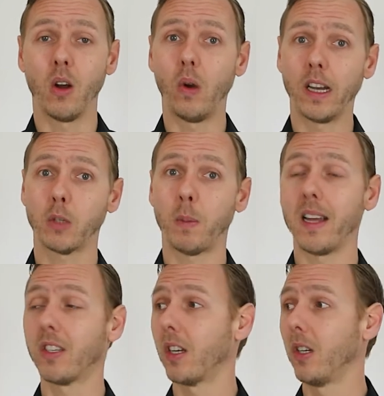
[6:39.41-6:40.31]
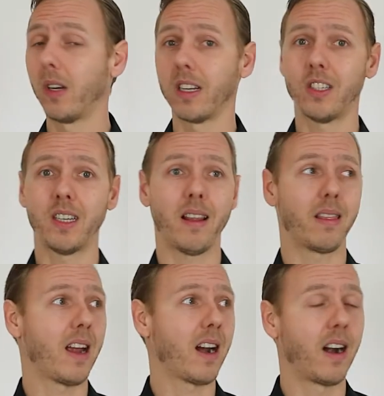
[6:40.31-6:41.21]
who explains you can
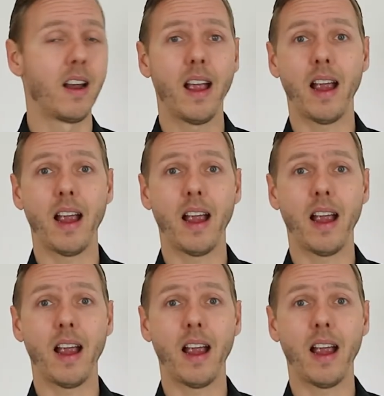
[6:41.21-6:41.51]
sit there